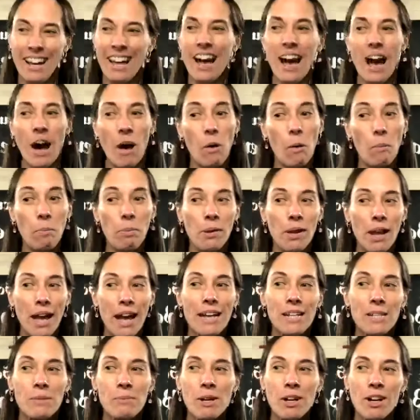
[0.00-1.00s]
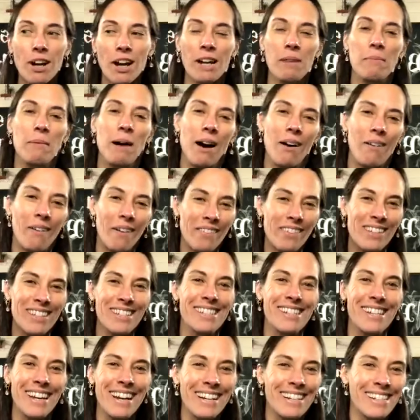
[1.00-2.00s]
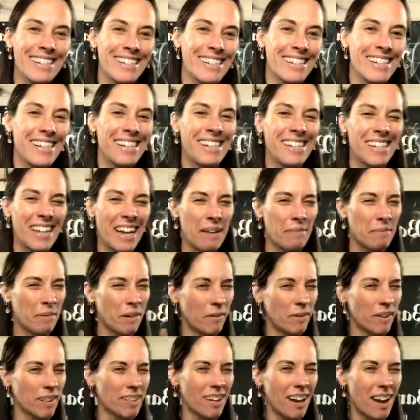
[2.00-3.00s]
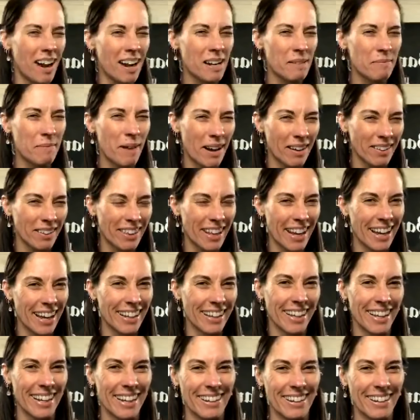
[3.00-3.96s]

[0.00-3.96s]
I'll plasma cut them out on the CNC table. We'll talk about that later.